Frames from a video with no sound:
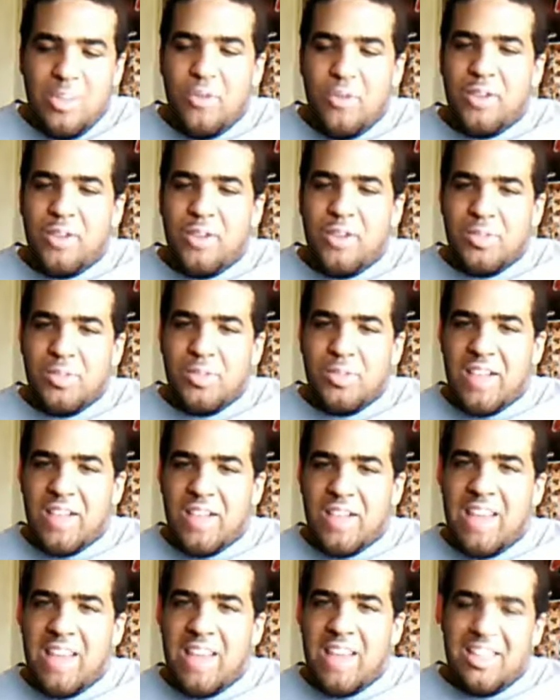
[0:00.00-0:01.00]
were falling from the
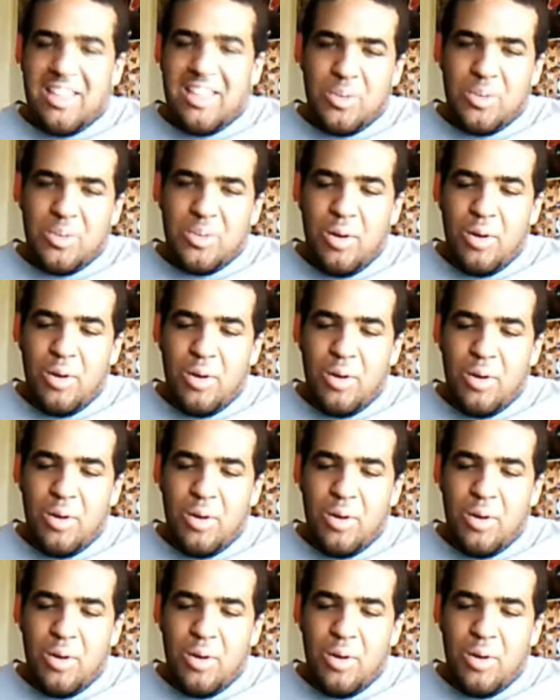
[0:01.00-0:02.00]
sky and that they were all
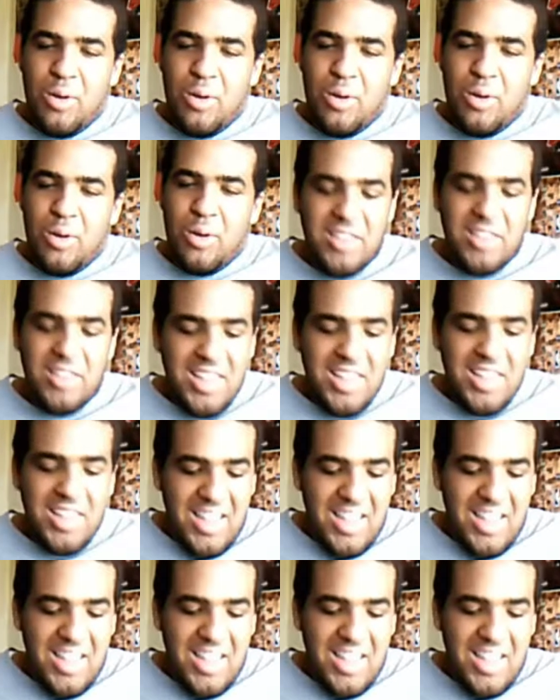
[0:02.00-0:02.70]
bloody or whatever.